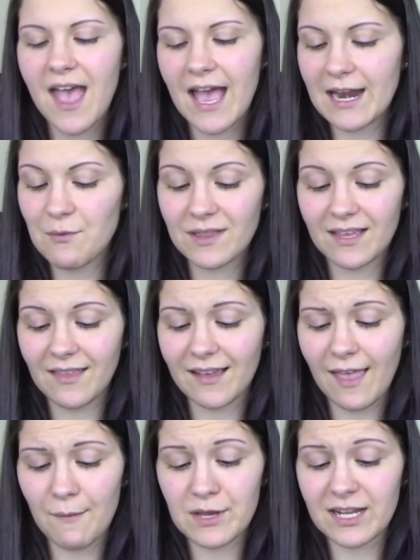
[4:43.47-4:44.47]
And I really
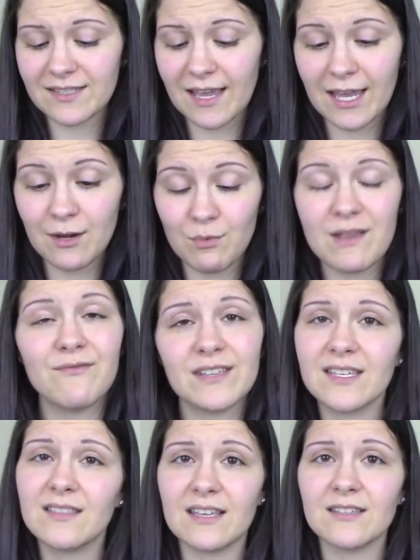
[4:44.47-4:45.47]
like that, because I can
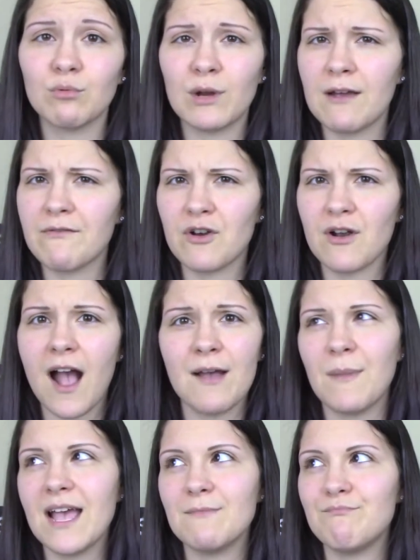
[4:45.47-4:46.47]
revisit this whenever
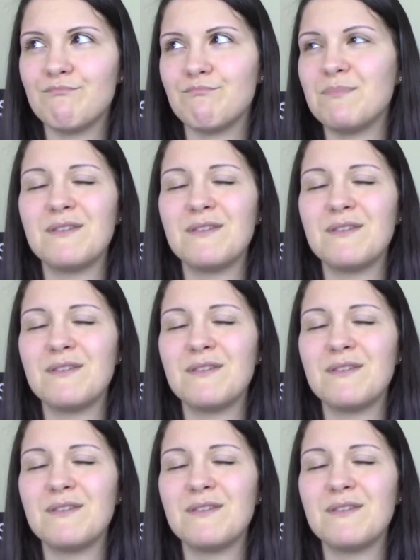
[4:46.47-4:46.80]
I might